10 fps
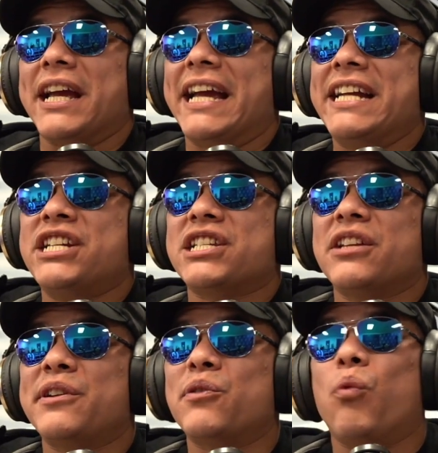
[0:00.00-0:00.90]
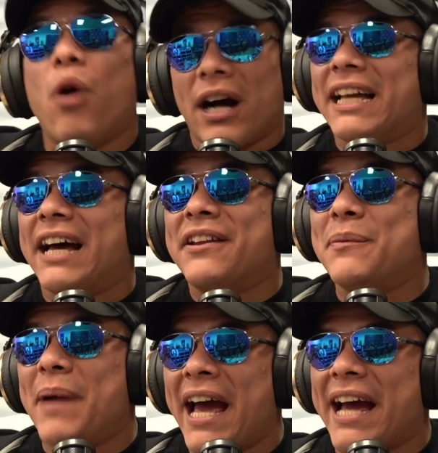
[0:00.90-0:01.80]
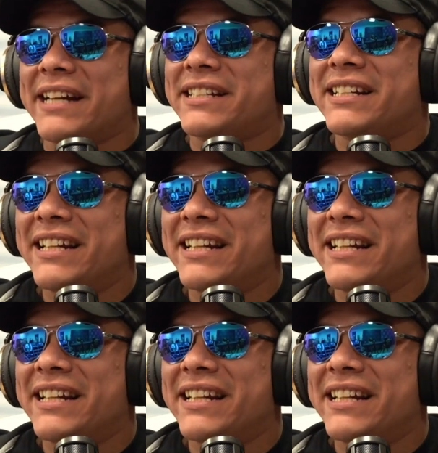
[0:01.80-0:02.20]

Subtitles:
he just literally walked out of the match.